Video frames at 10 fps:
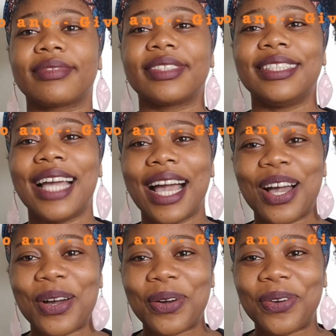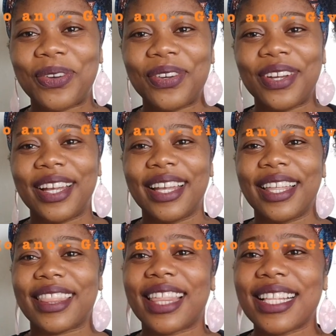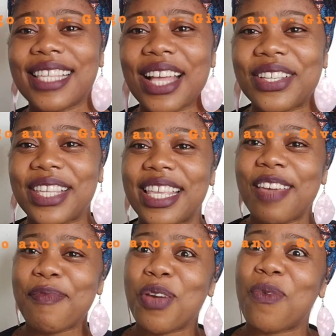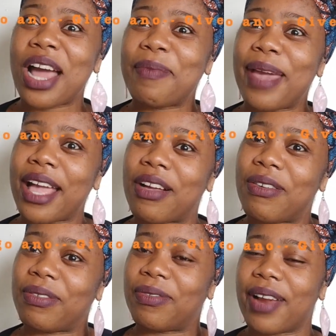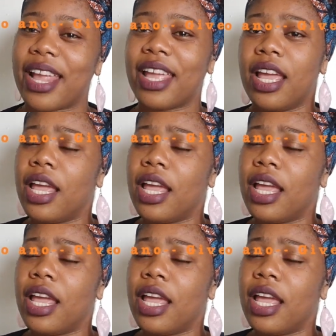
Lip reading: Now, that's how you say, give me 1 mango, right?